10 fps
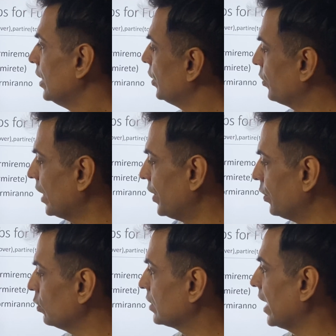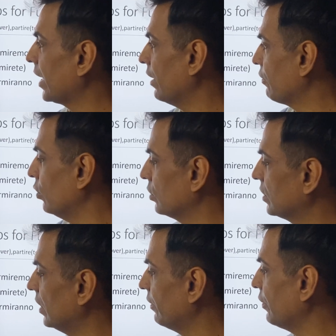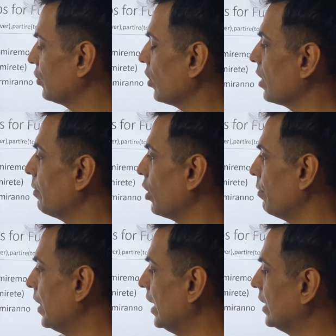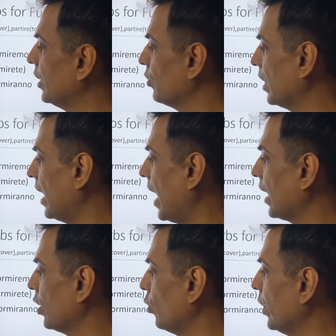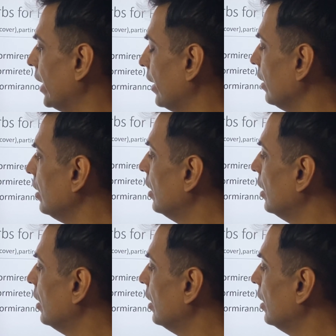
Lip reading: You can use, like, of course, if you're talking about male, then you can add lui here.